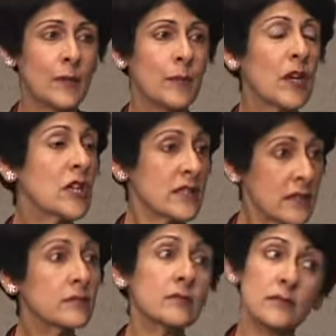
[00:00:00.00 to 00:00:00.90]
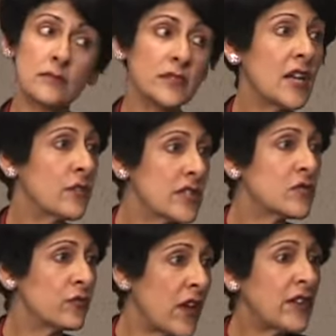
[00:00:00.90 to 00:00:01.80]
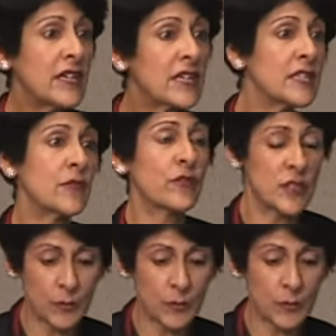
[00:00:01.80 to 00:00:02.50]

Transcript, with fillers: because there is very little difference